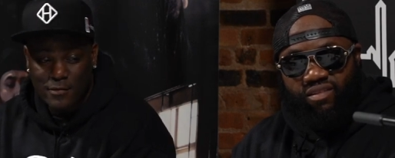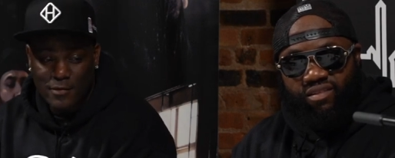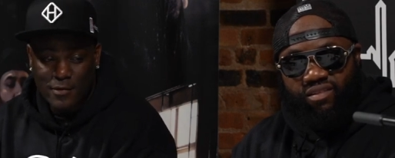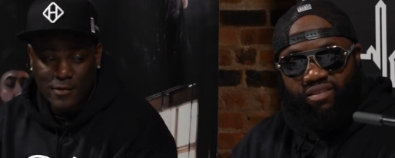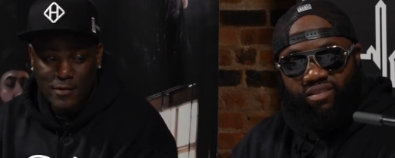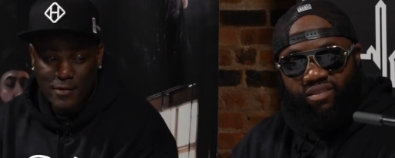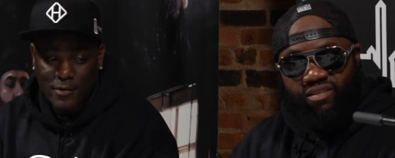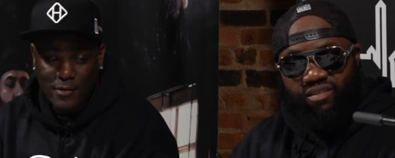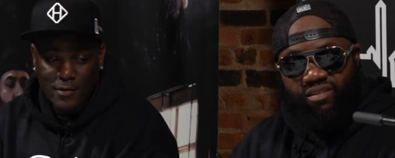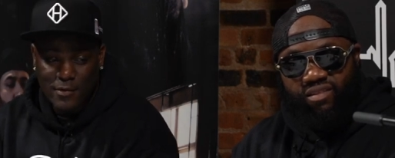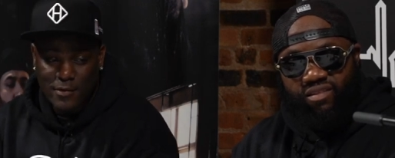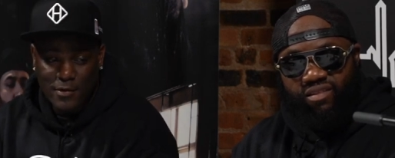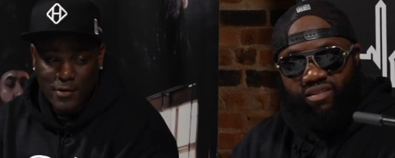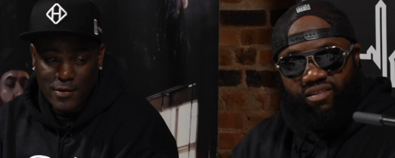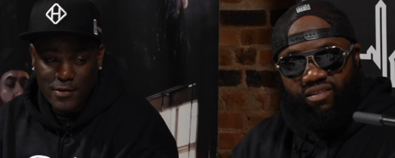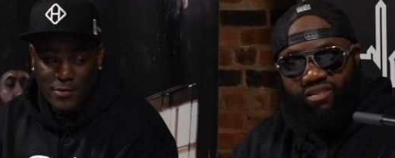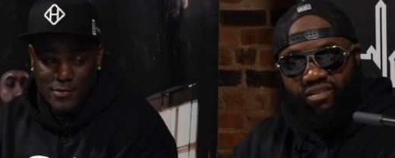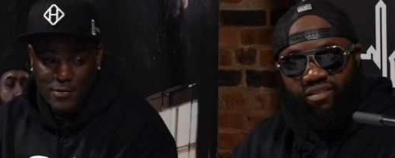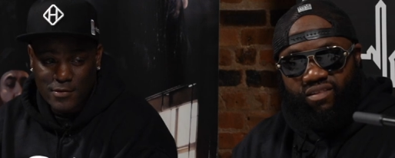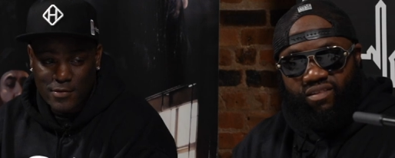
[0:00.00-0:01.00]
Speaker 1: and, and
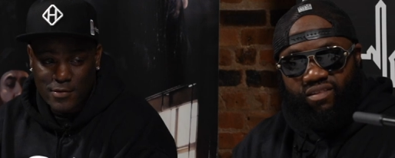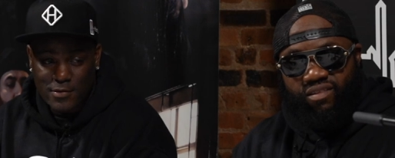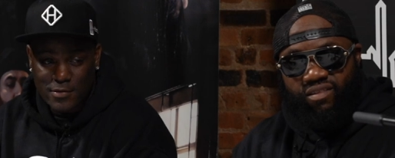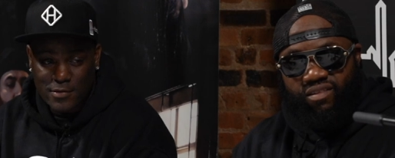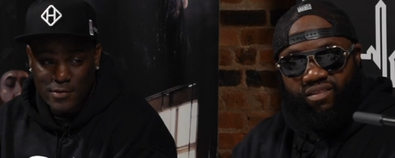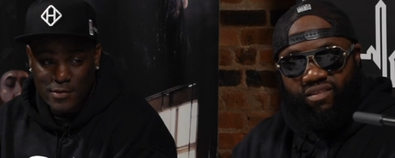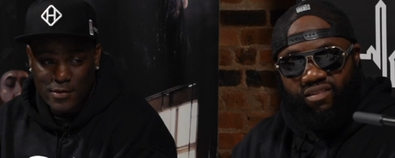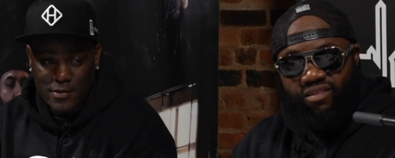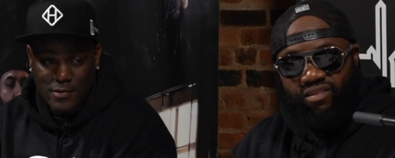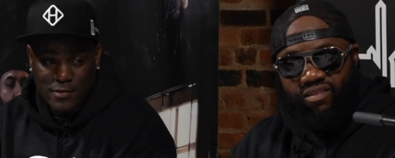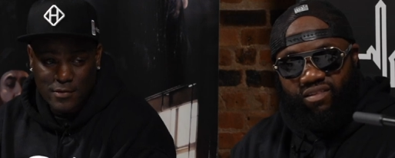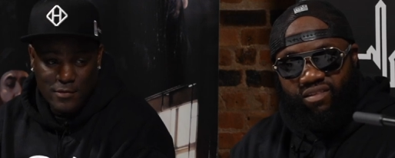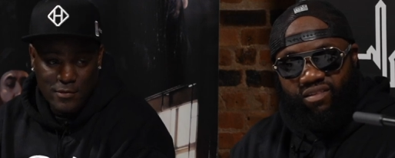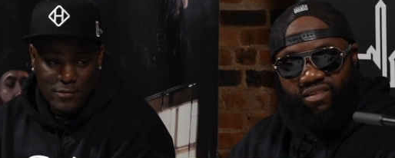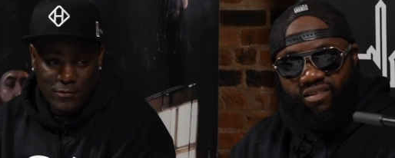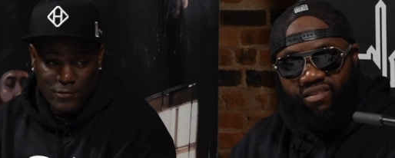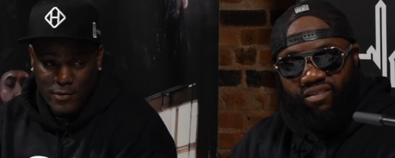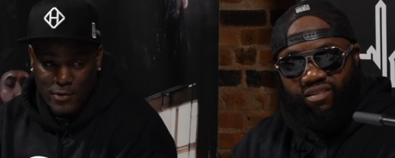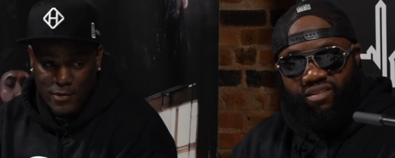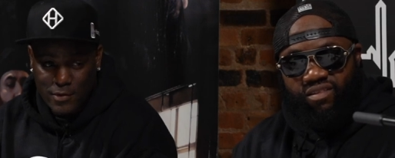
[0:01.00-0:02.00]
that's just it.
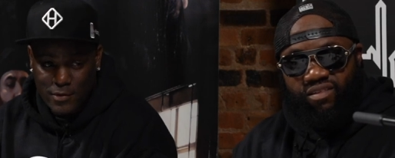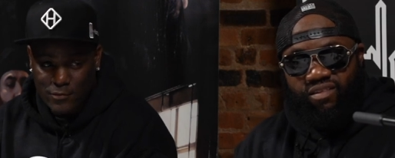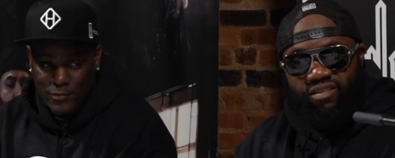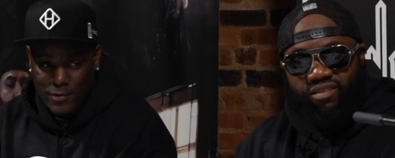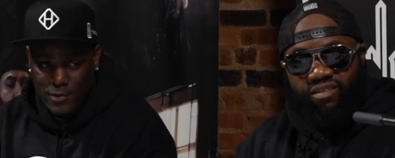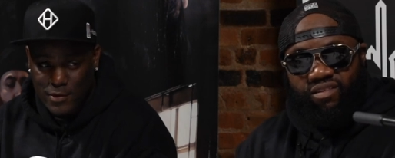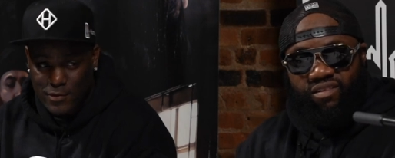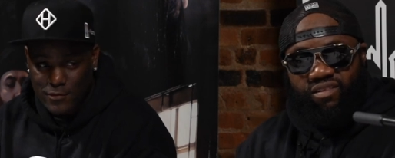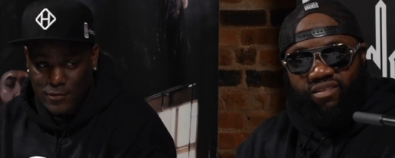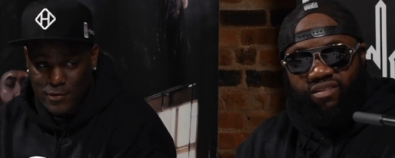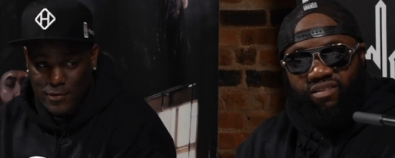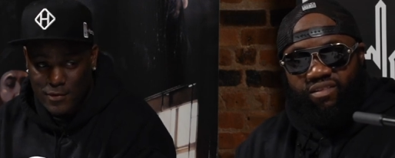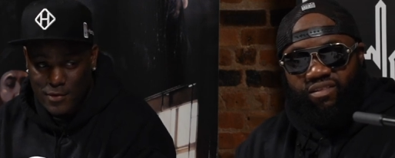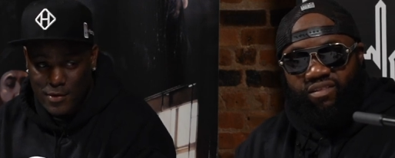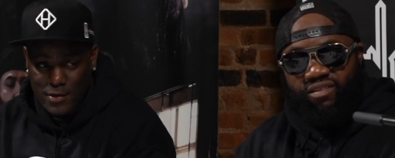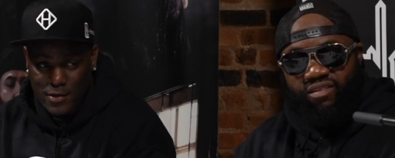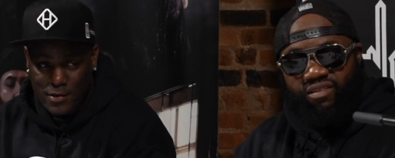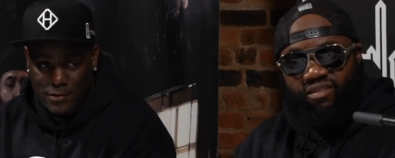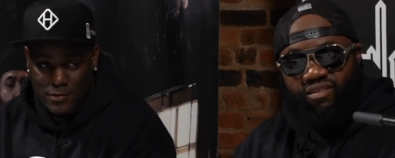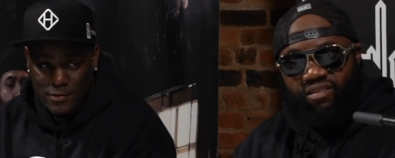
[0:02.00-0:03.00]
When whenever
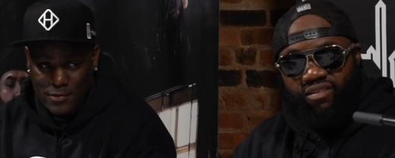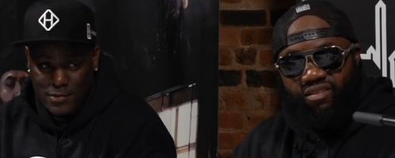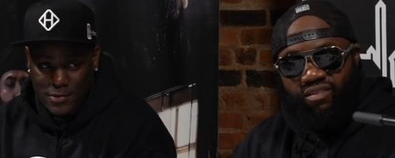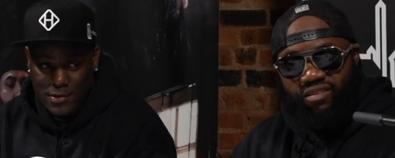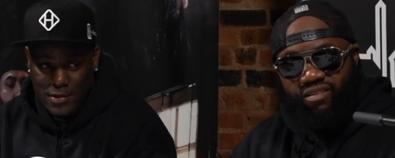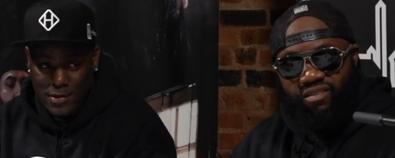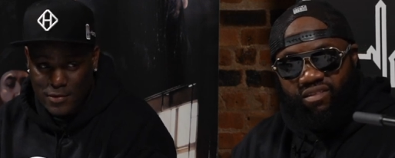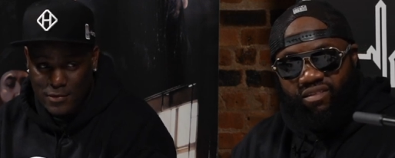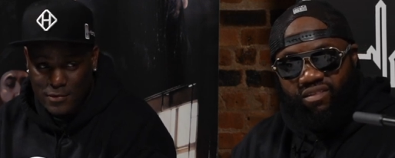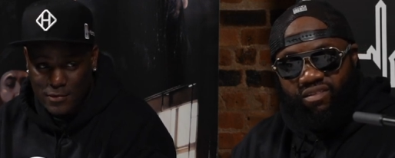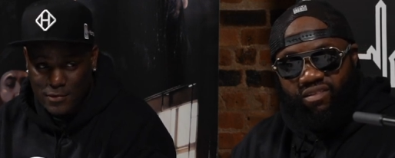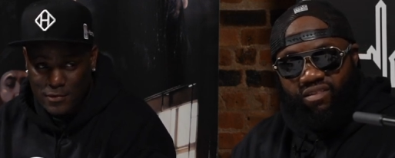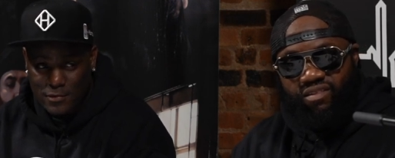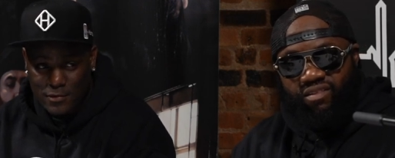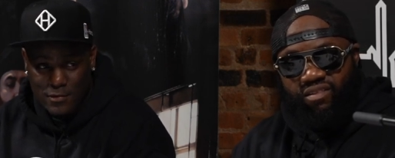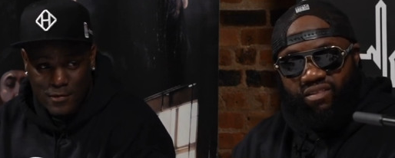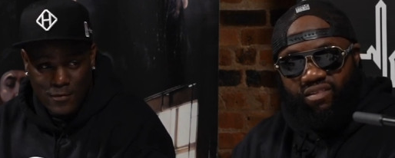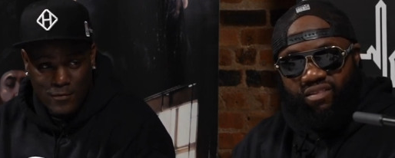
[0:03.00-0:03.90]
Nas decide to